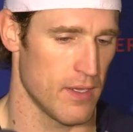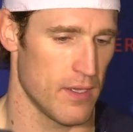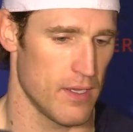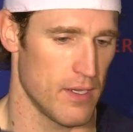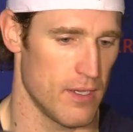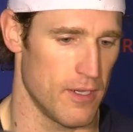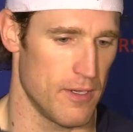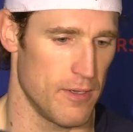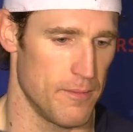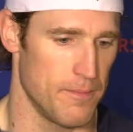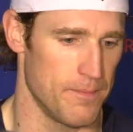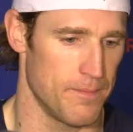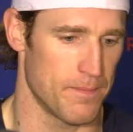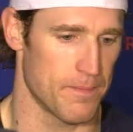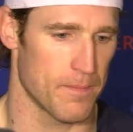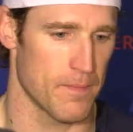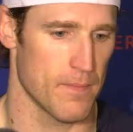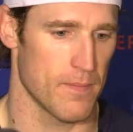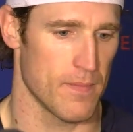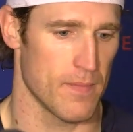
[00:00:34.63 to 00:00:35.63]
Um,
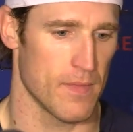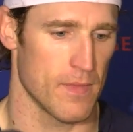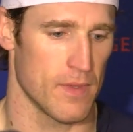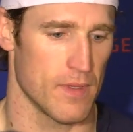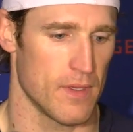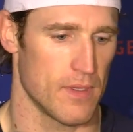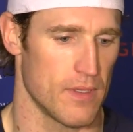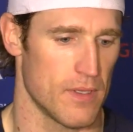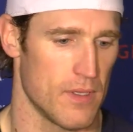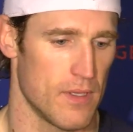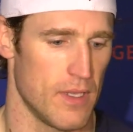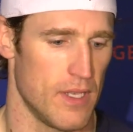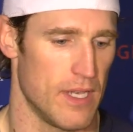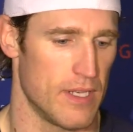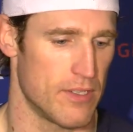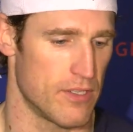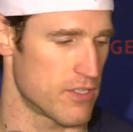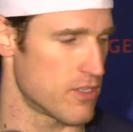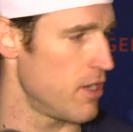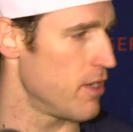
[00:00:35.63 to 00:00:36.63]
and
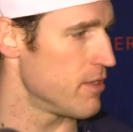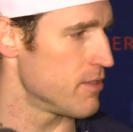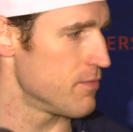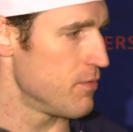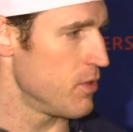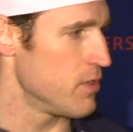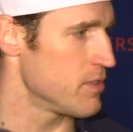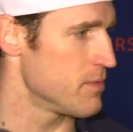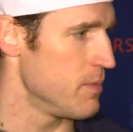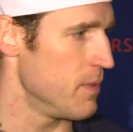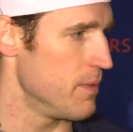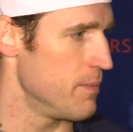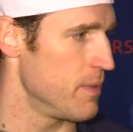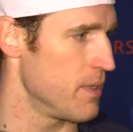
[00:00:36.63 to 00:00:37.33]
then just got his voicemail,